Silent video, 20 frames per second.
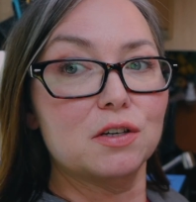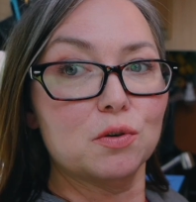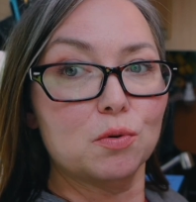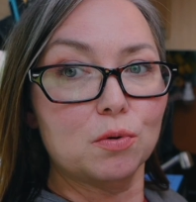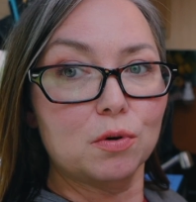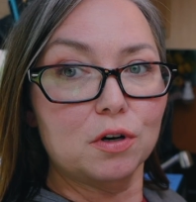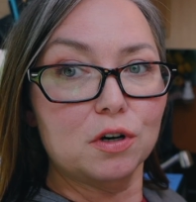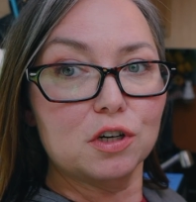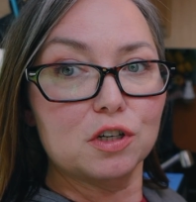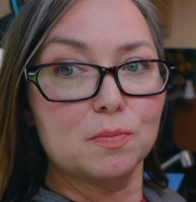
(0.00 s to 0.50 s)

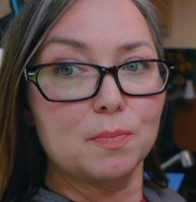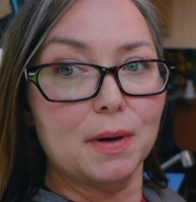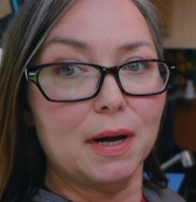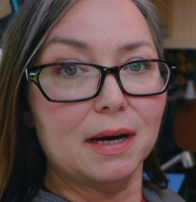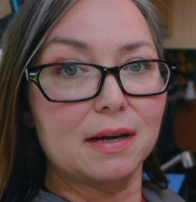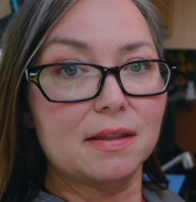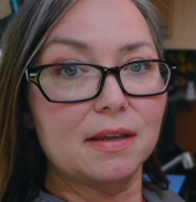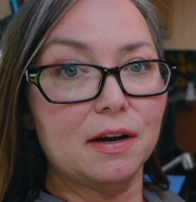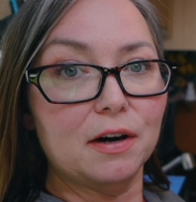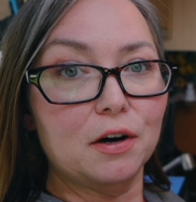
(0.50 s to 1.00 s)
doors
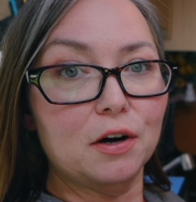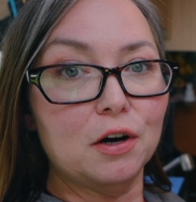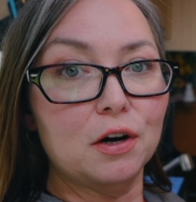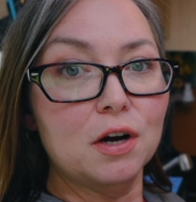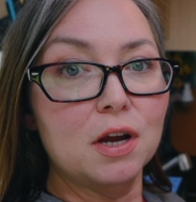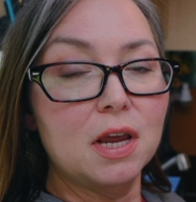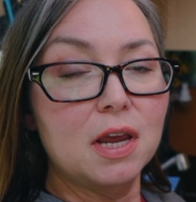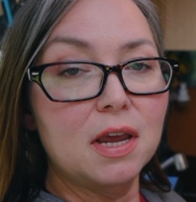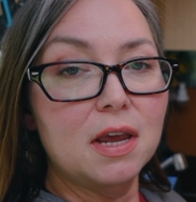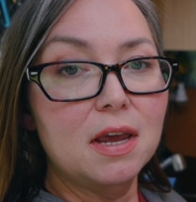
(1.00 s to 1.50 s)
back there
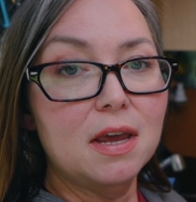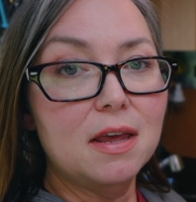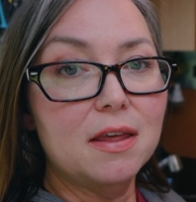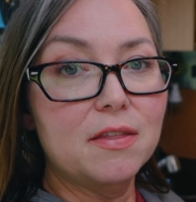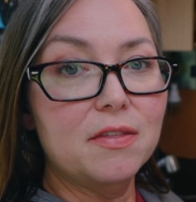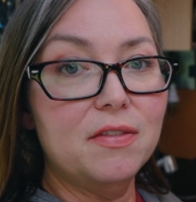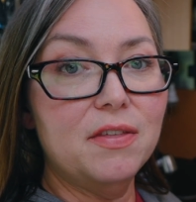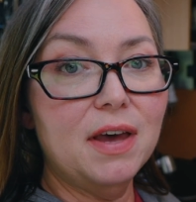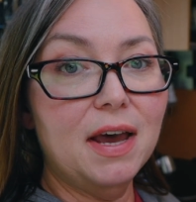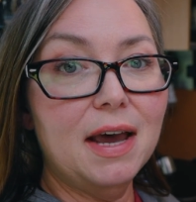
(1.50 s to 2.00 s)

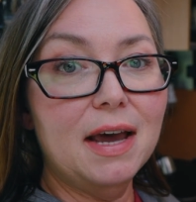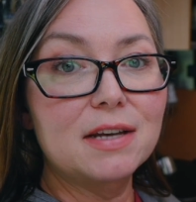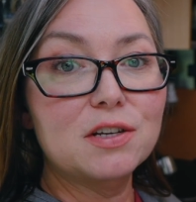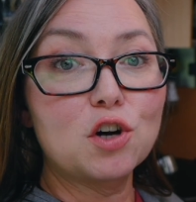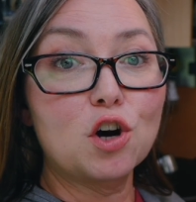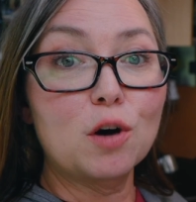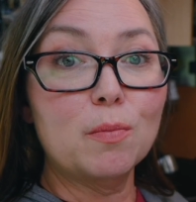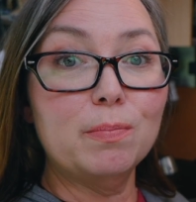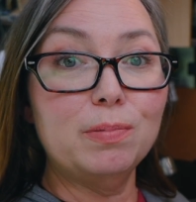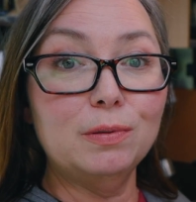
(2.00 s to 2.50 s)
that
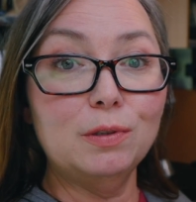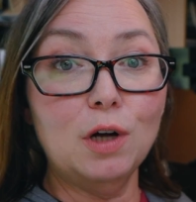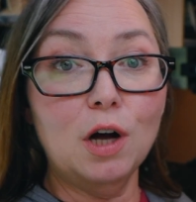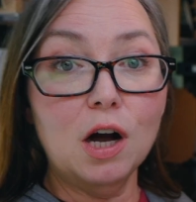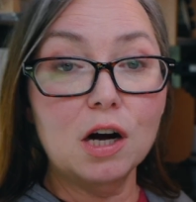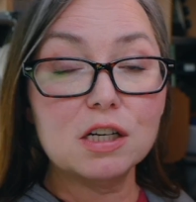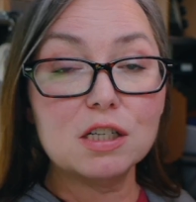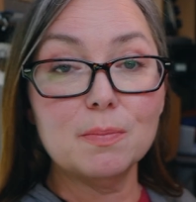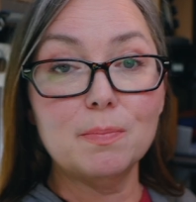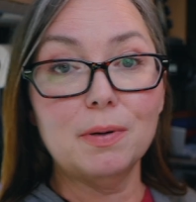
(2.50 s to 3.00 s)
are
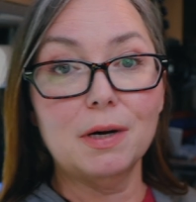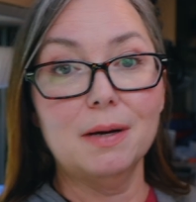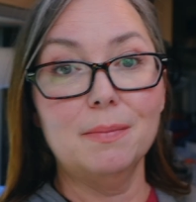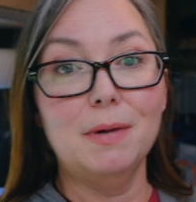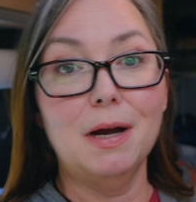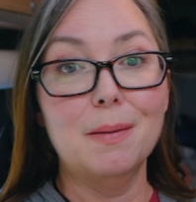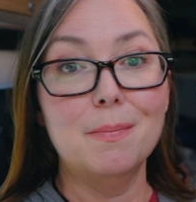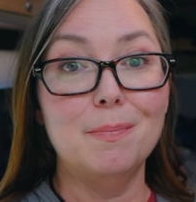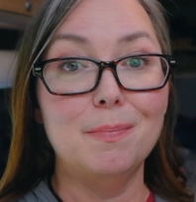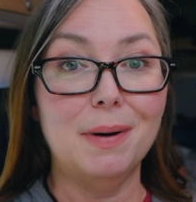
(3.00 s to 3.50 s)
blocked by
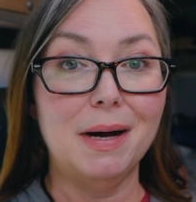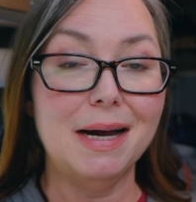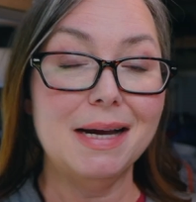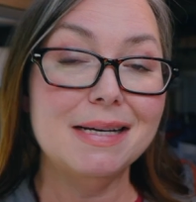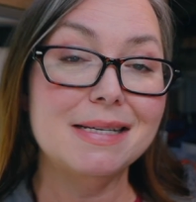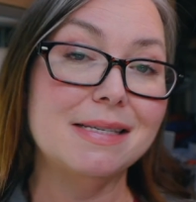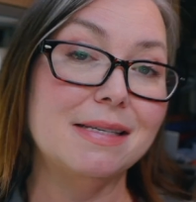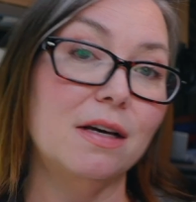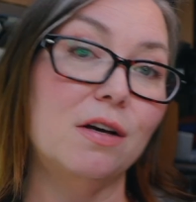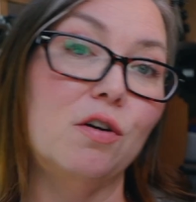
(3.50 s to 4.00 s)
my
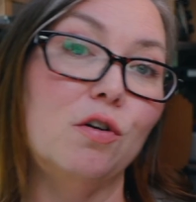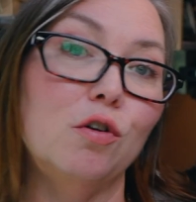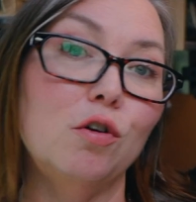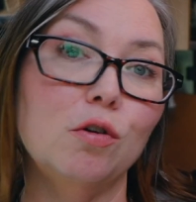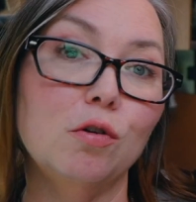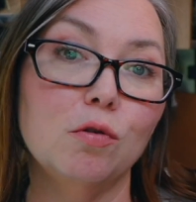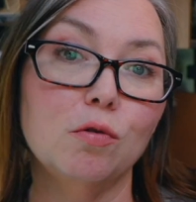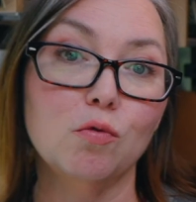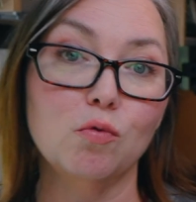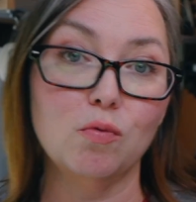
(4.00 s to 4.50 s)

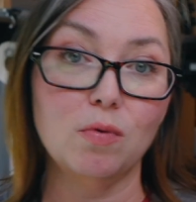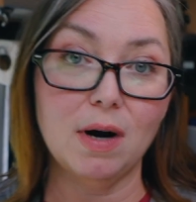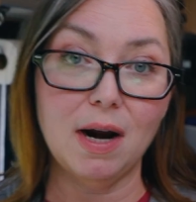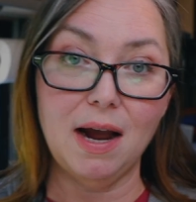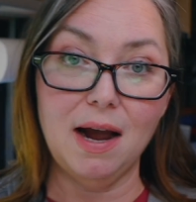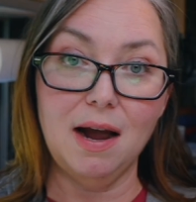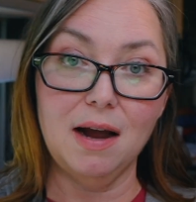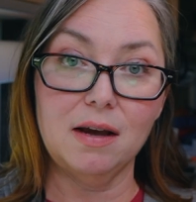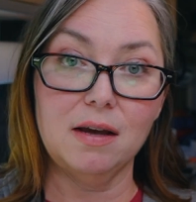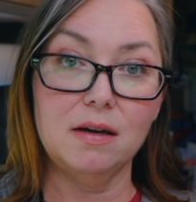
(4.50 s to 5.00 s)
bicycle
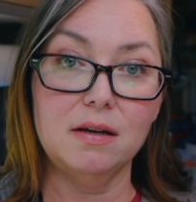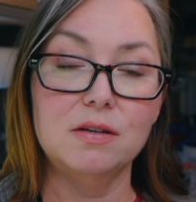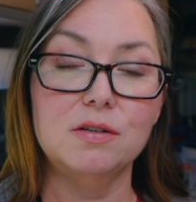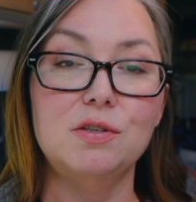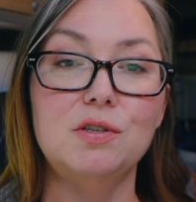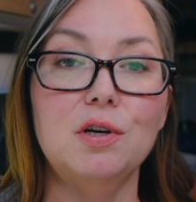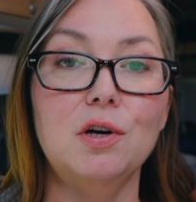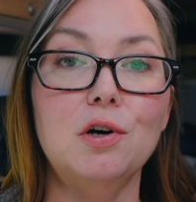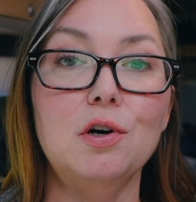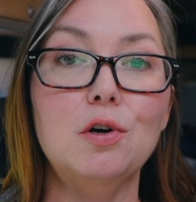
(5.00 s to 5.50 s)
rack.
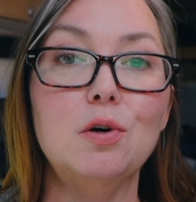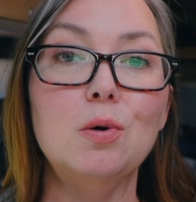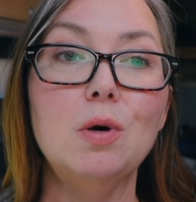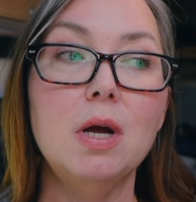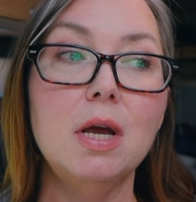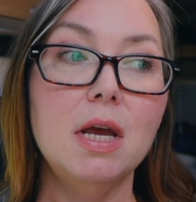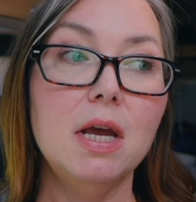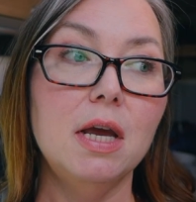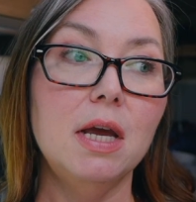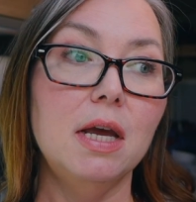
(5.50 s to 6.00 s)
So
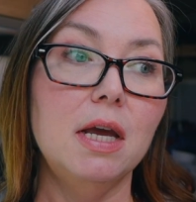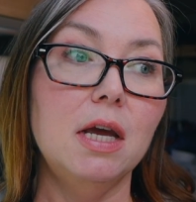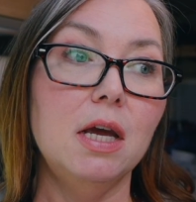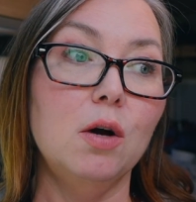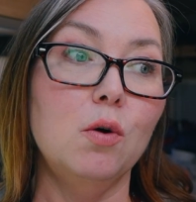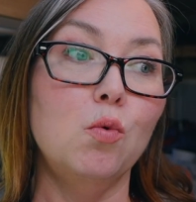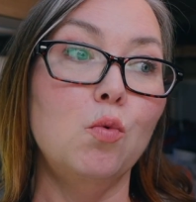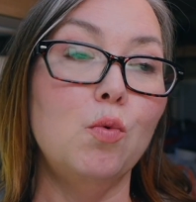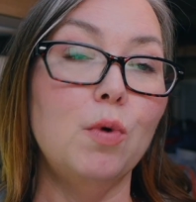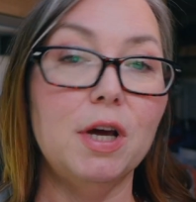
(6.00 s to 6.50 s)

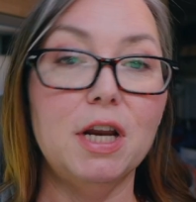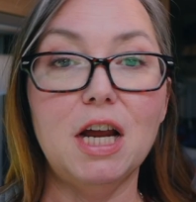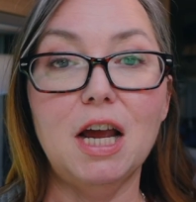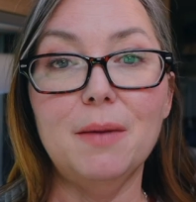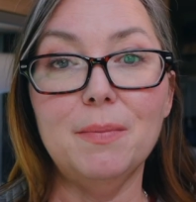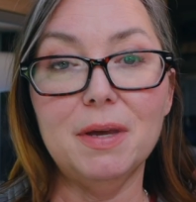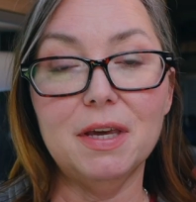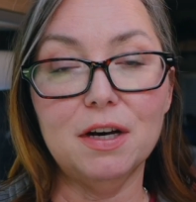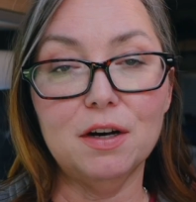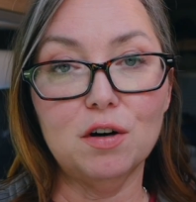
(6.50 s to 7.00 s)
when
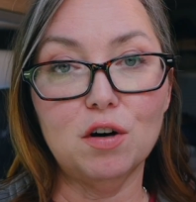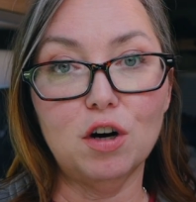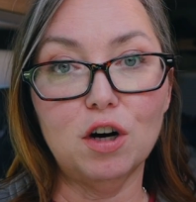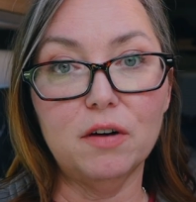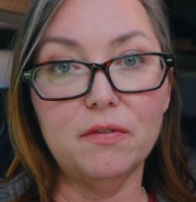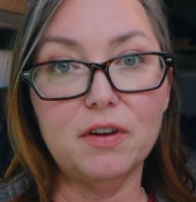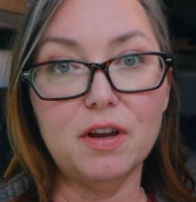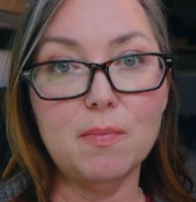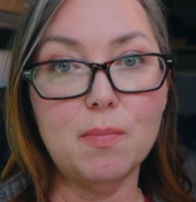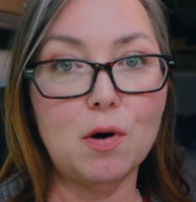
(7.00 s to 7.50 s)
I'm in an
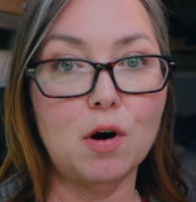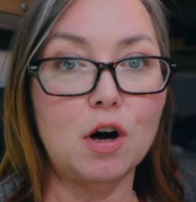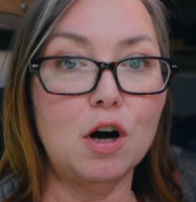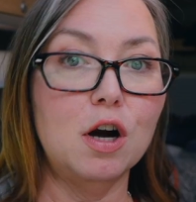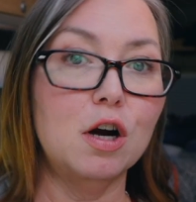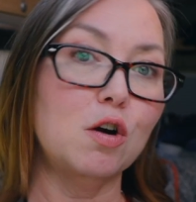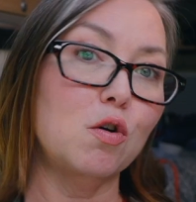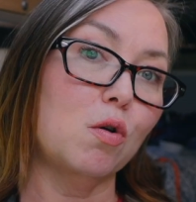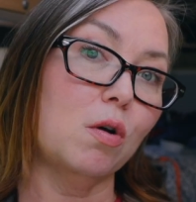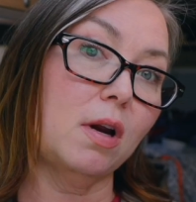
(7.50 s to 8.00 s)
RV
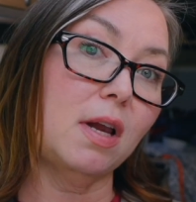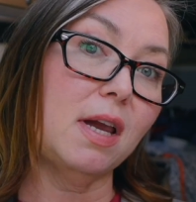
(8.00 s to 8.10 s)
park or